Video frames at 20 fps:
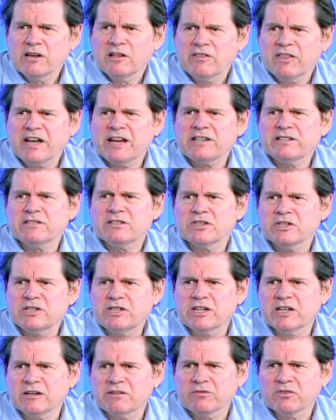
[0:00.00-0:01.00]
That's the
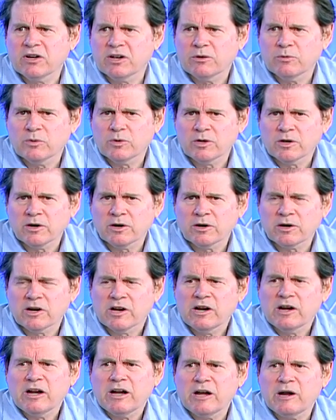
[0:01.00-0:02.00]
devil at work,
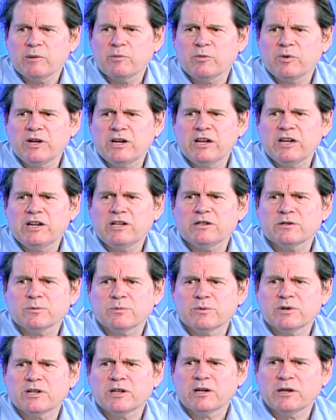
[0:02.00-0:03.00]
and we need to
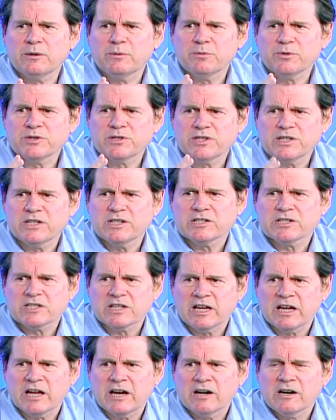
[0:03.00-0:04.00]
really resist
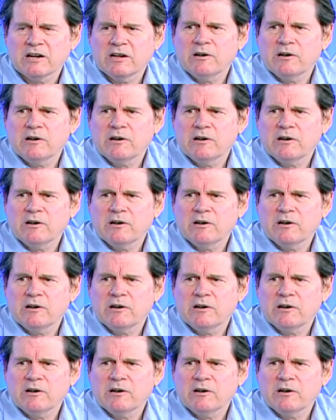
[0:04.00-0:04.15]
that.